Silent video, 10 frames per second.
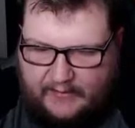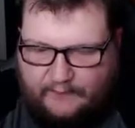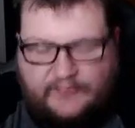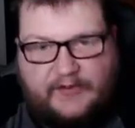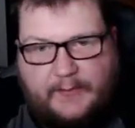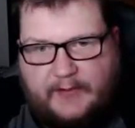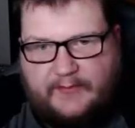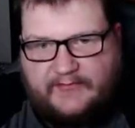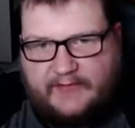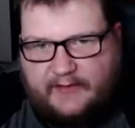For some odd
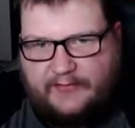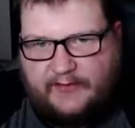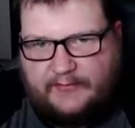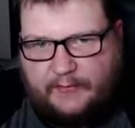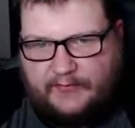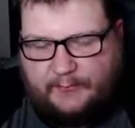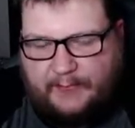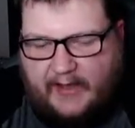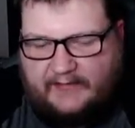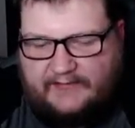reason, I thought that was a
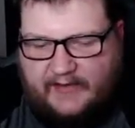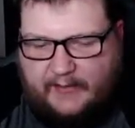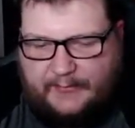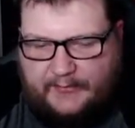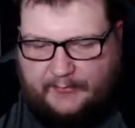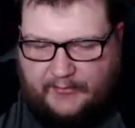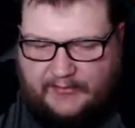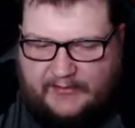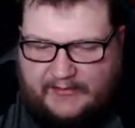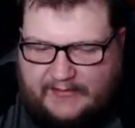box topper,
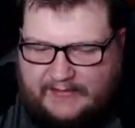but